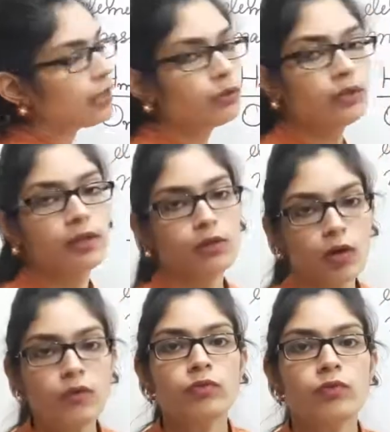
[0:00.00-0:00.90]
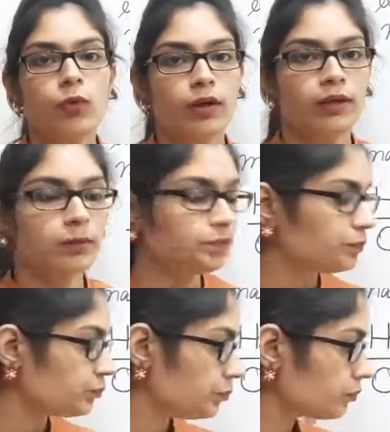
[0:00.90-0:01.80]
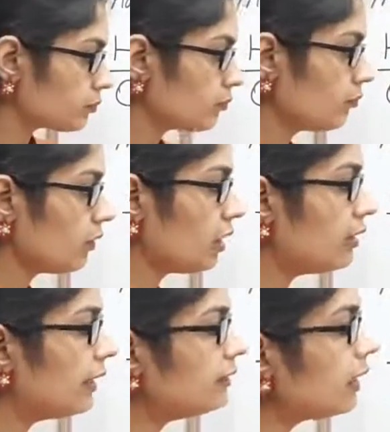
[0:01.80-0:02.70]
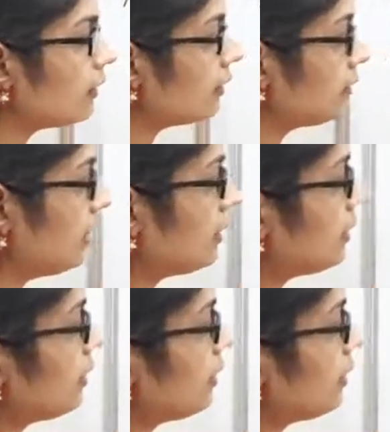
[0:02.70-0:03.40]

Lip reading: unit of water. Let's understand it in a